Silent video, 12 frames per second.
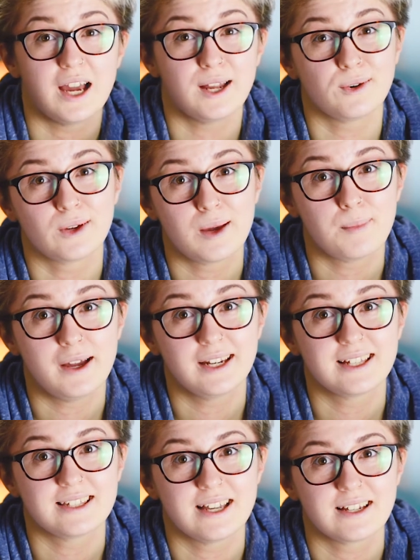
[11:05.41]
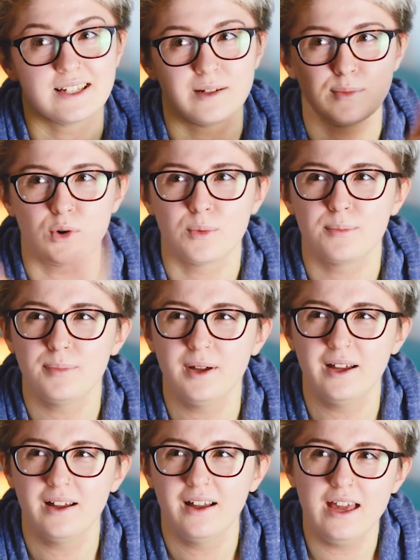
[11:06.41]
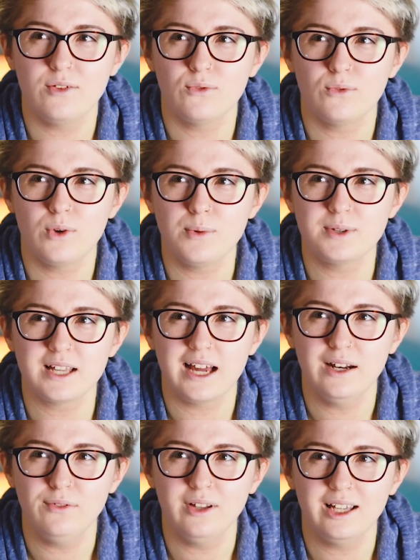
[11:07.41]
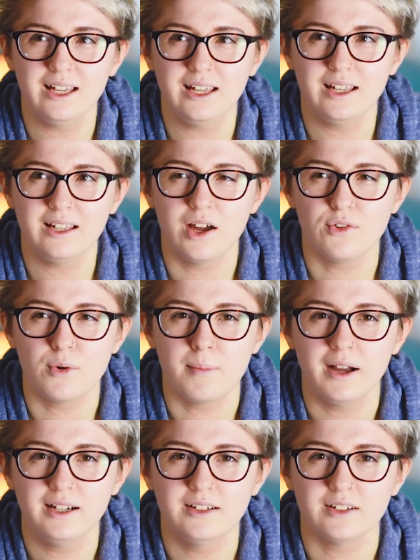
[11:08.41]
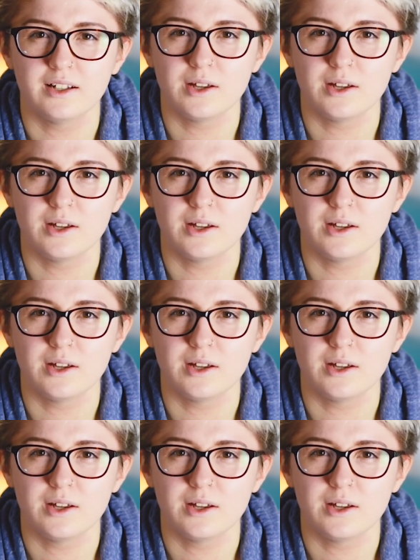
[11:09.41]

I don't get panic attacks anymore. But it was kind of like a reminder.